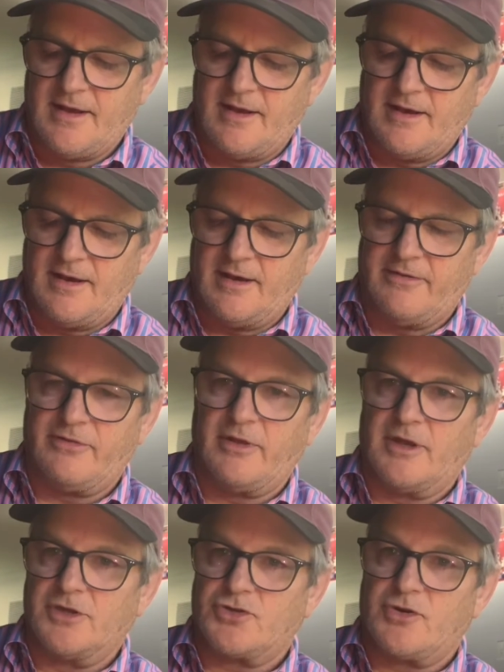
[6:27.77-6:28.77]
for the
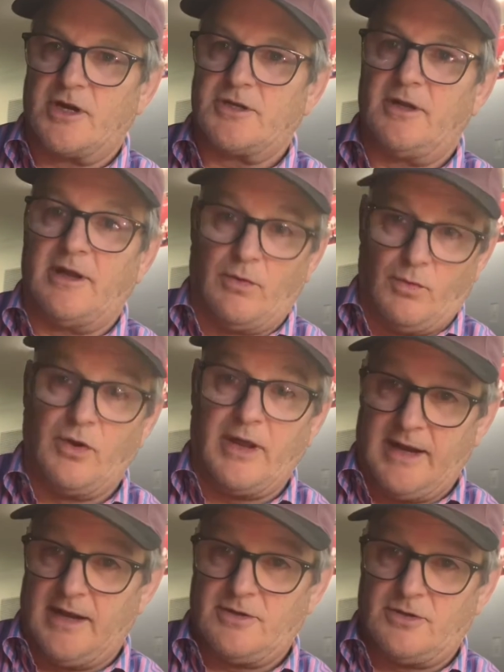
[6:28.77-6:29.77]
construction that we'll
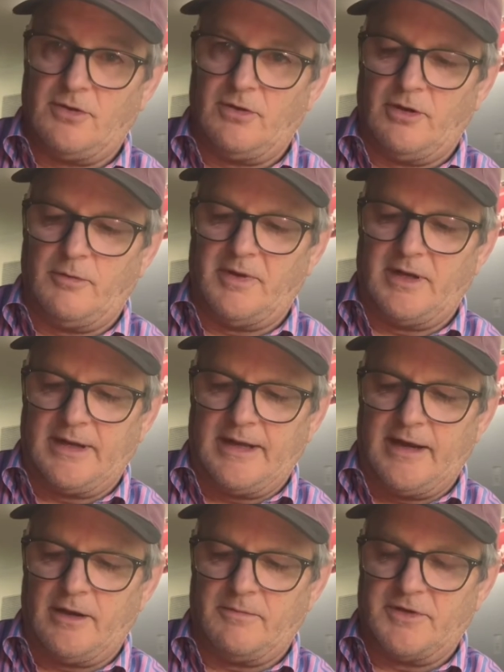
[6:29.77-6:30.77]
get into a little bit
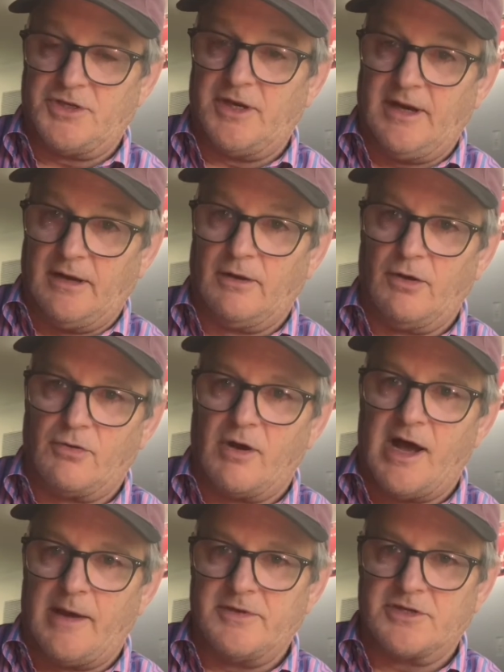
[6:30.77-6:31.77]
later. But you need a local
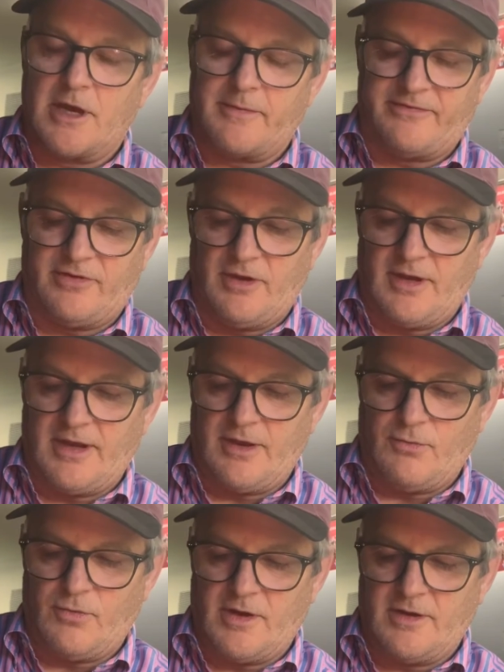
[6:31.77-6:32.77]
hobby shop if you can
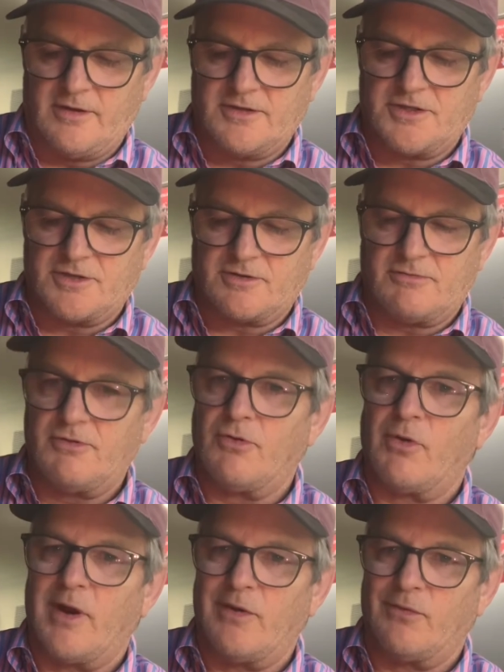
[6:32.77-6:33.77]
get one. There's just
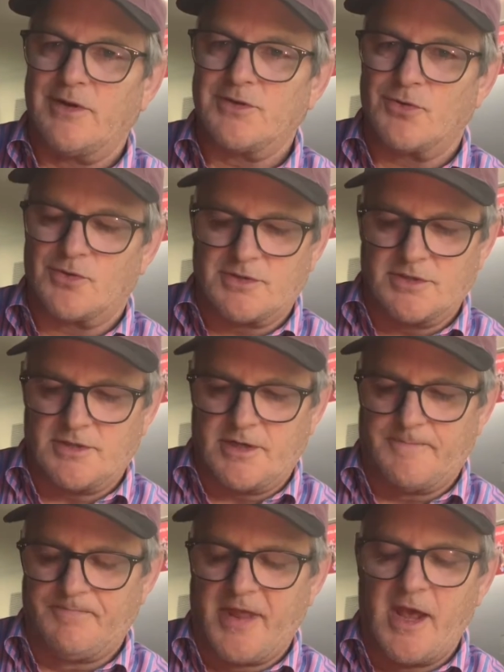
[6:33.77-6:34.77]
great resources
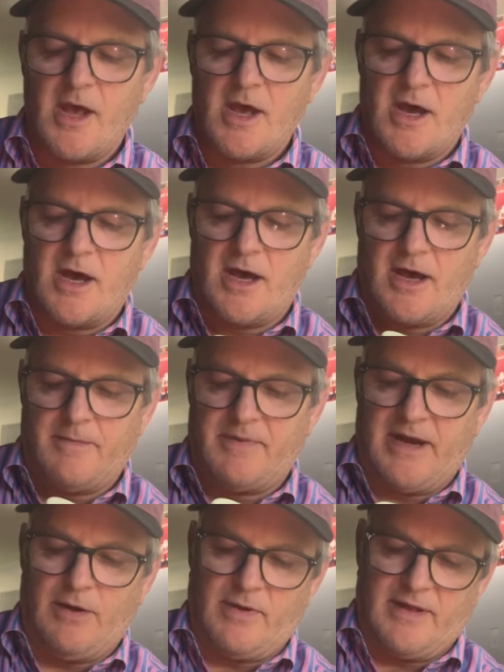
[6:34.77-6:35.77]
there. But
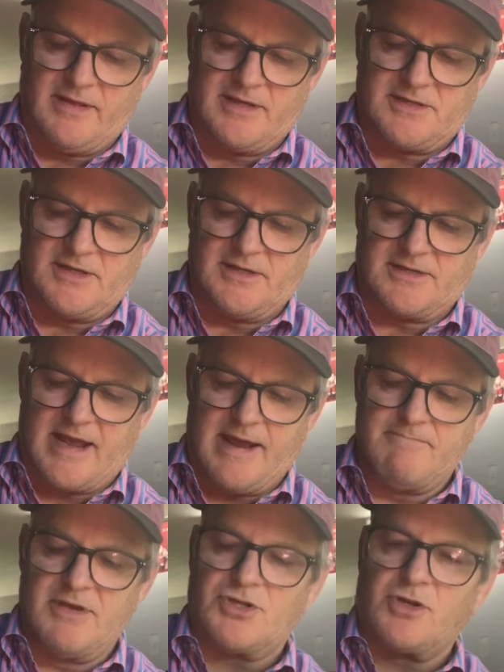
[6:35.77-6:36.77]
anyway, this is a
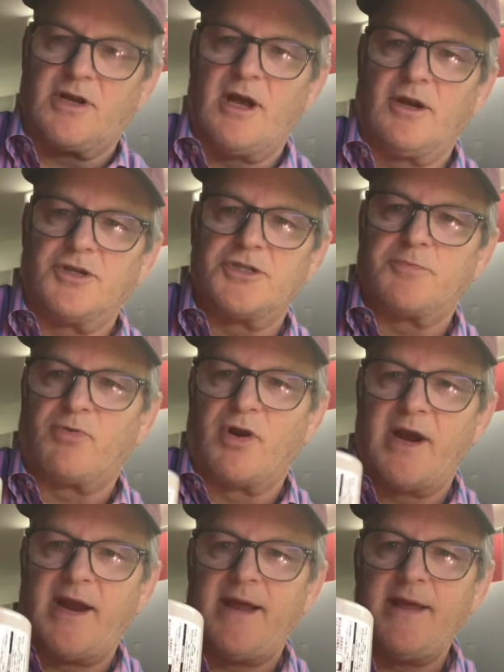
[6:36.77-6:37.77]
Mr. Color
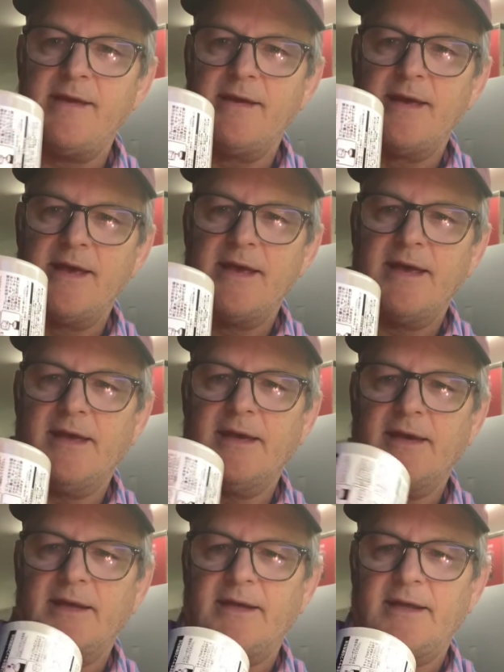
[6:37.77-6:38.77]
spray.
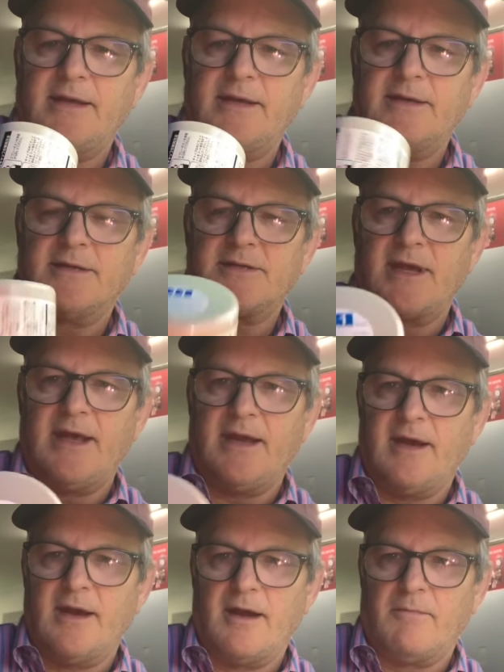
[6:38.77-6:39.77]
It is a
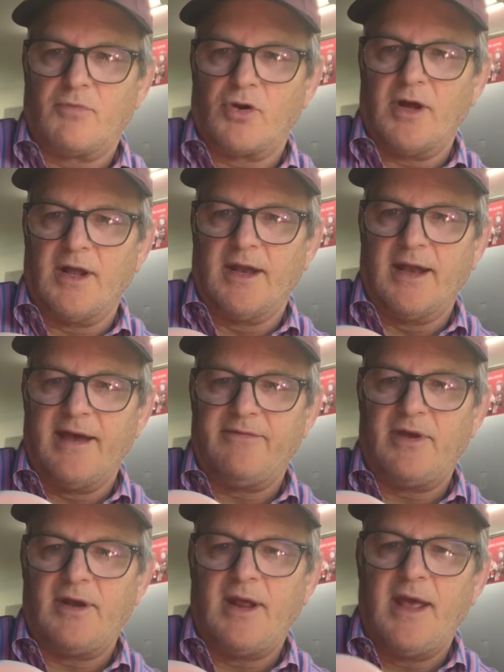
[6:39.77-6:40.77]
number
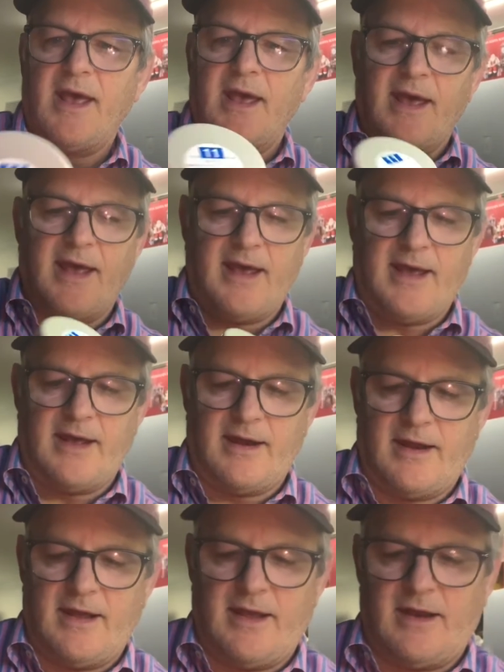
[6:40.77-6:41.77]
11, and
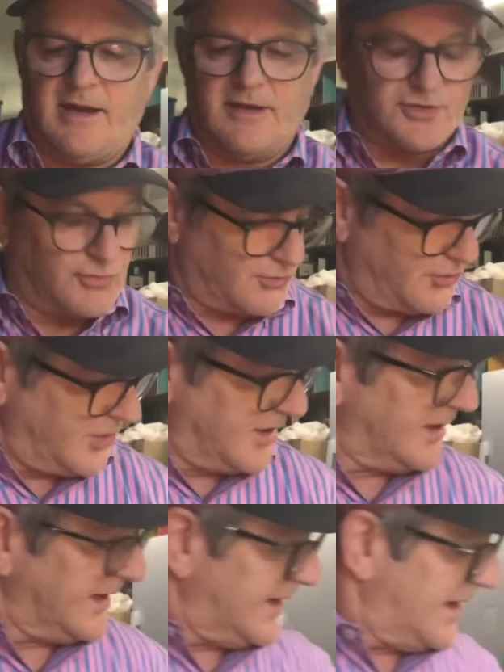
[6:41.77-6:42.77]
it is really